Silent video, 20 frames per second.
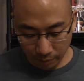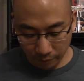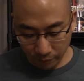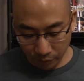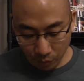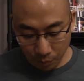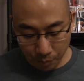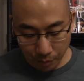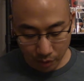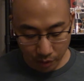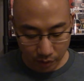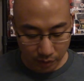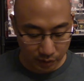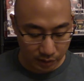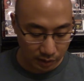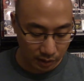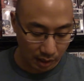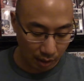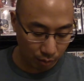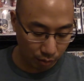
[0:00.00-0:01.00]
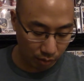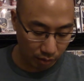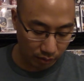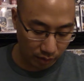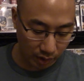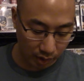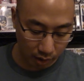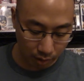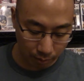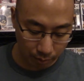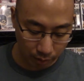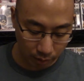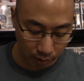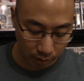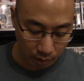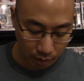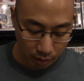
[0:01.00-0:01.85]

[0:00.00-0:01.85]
few books that were available